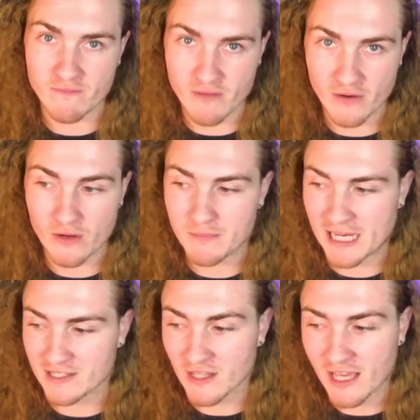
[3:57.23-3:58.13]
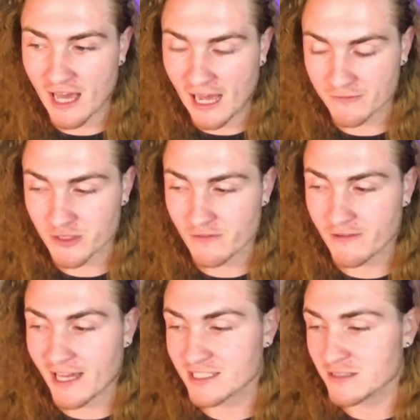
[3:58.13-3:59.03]
very badly after the
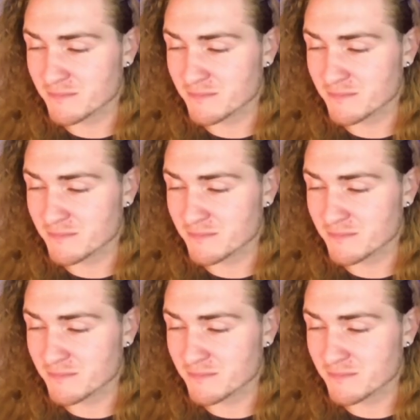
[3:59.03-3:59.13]
fact.